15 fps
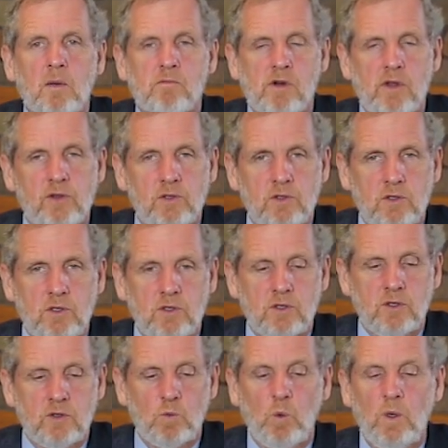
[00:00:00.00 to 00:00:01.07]
Brothers and
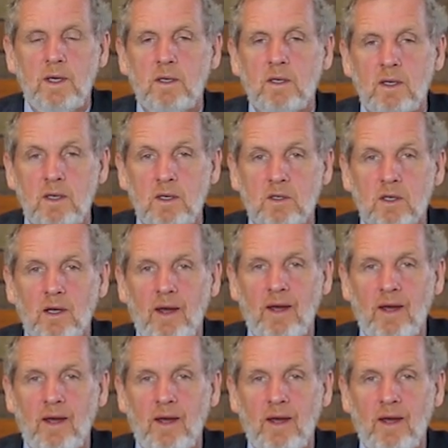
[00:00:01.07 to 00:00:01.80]
sisters, we need to